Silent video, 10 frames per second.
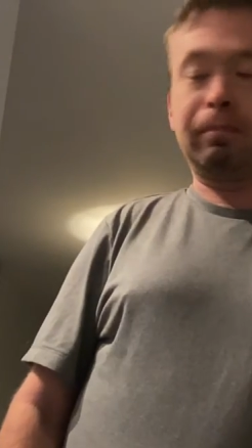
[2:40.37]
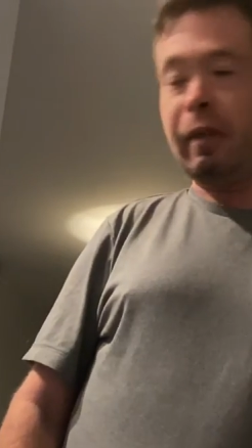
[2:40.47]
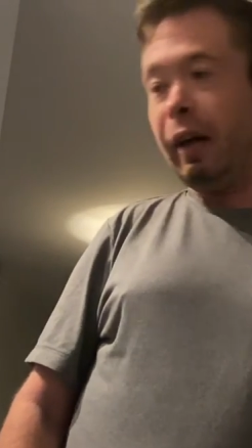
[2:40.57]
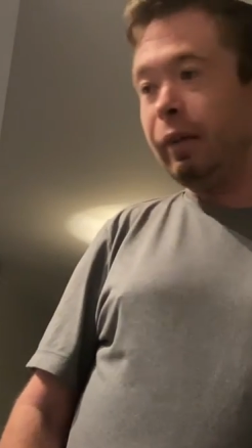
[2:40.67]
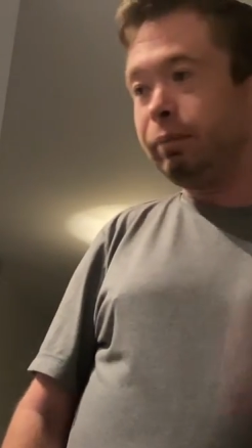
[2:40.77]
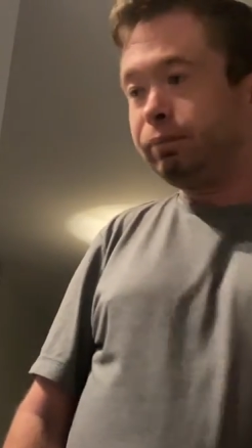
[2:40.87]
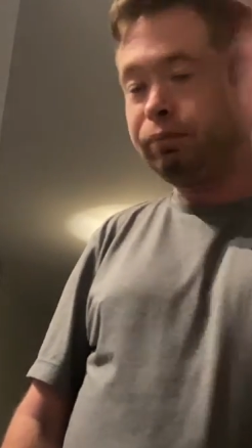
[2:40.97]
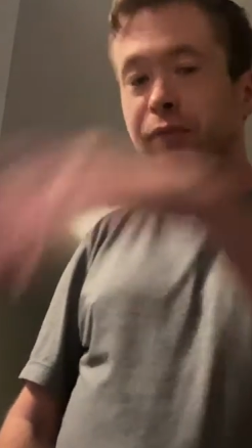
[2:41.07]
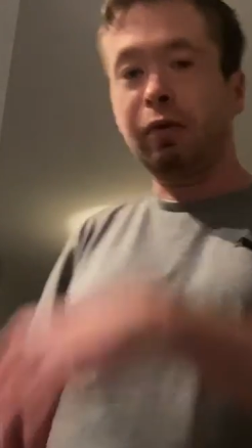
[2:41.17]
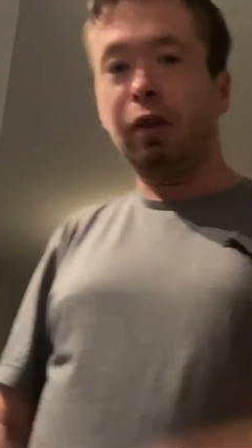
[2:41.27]
Yeah,
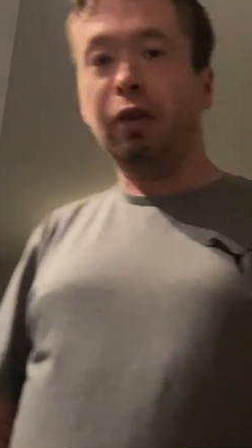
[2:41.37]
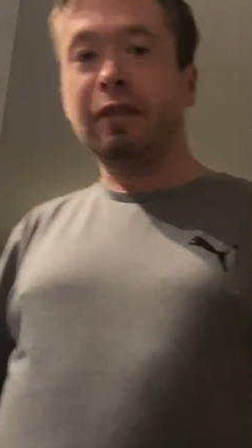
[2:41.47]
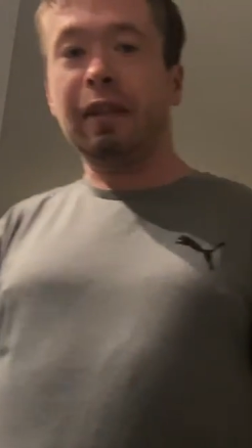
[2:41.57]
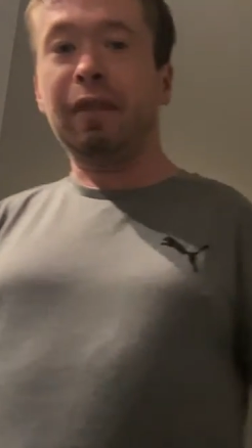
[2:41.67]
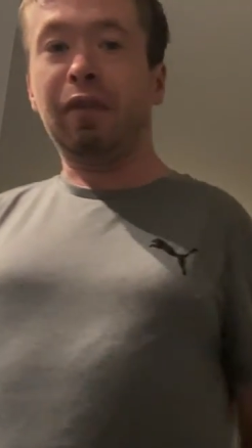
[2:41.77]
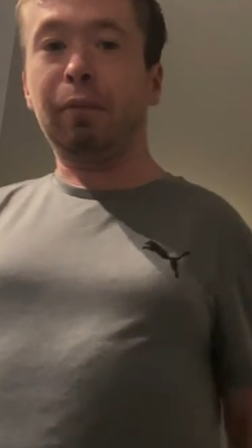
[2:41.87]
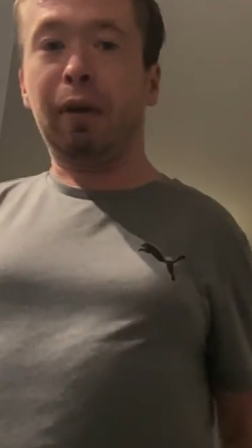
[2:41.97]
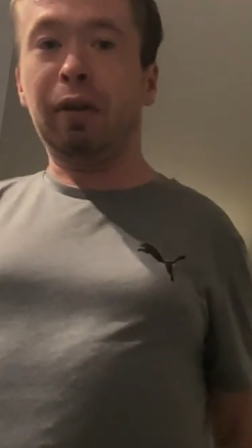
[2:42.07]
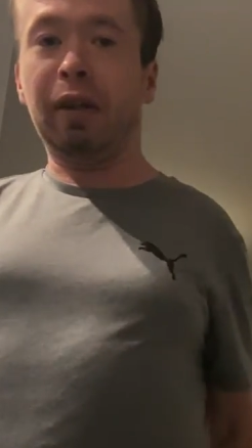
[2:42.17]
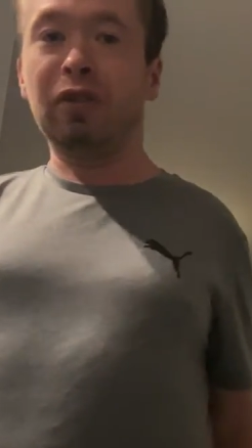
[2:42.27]
I'm not going to say anything
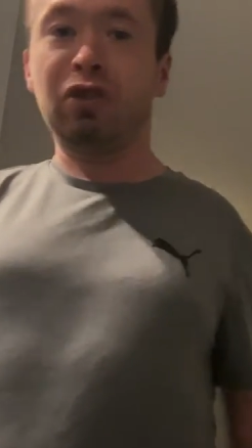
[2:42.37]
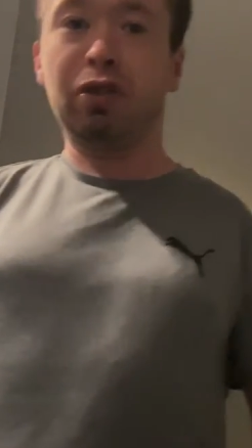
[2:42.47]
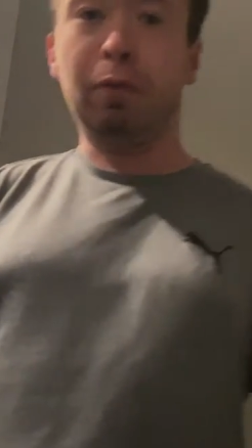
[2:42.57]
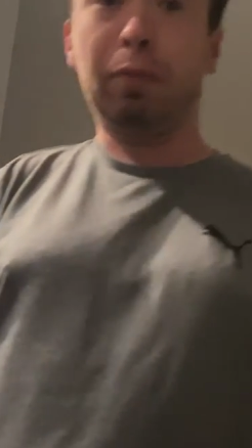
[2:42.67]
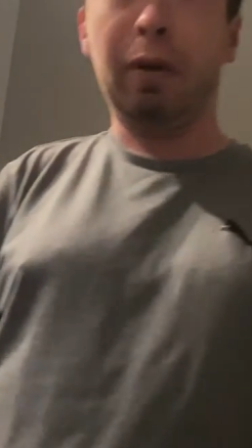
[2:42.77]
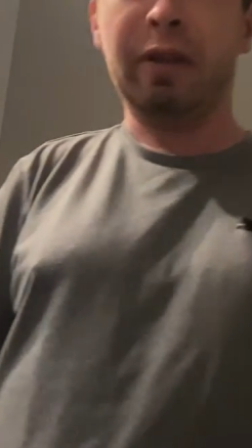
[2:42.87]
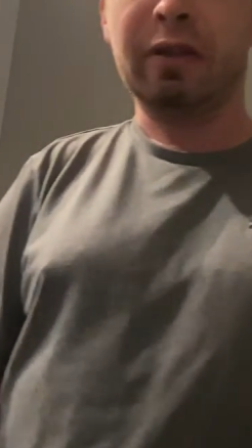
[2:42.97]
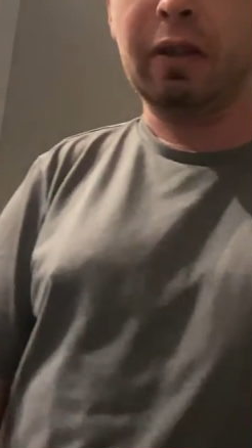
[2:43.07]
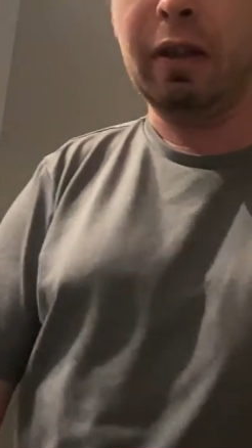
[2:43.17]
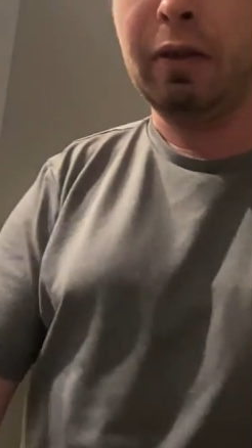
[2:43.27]
about their stupid
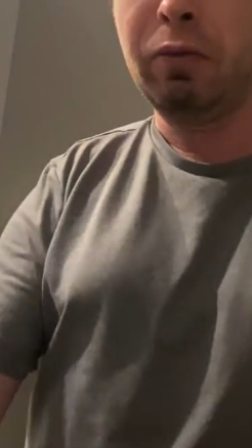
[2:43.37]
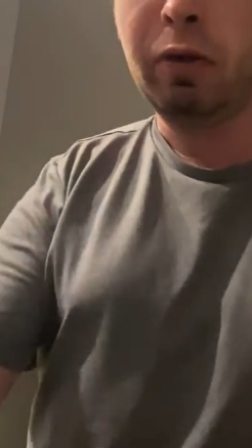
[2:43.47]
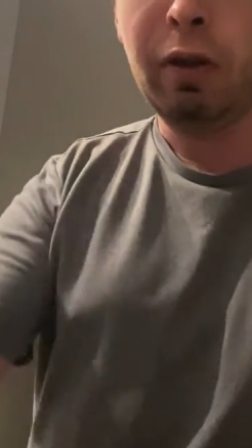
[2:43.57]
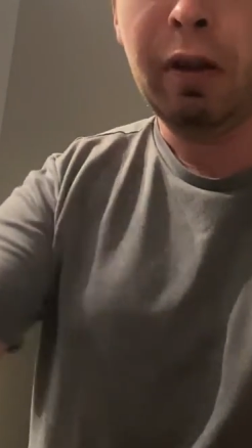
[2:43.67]
Brexit and